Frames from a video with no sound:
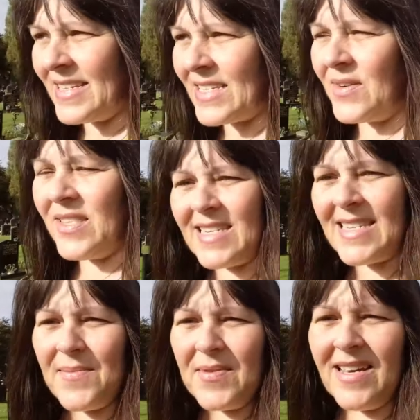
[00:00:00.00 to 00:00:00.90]
So in the
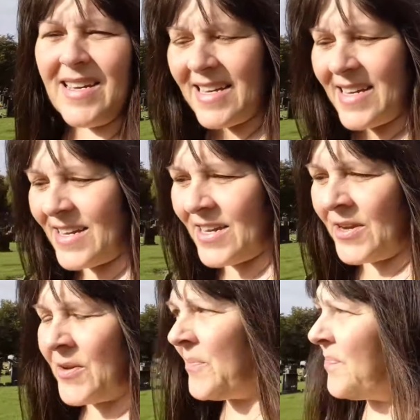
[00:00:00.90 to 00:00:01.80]
summer,
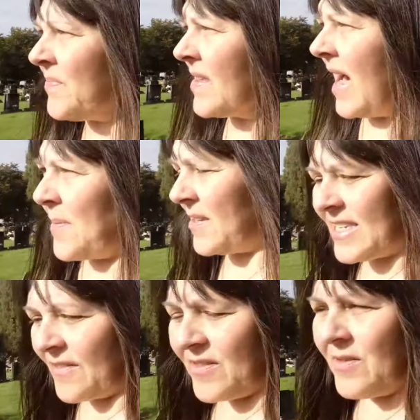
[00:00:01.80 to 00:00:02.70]
up at
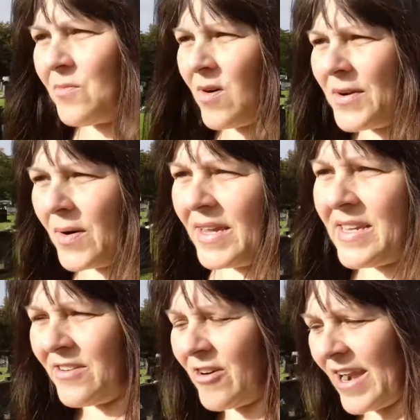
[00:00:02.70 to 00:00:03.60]
7, wide
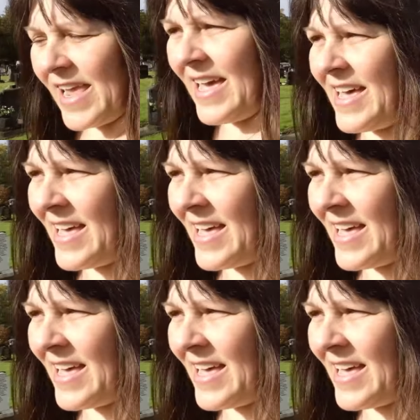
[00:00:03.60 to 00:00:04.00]
awake, great.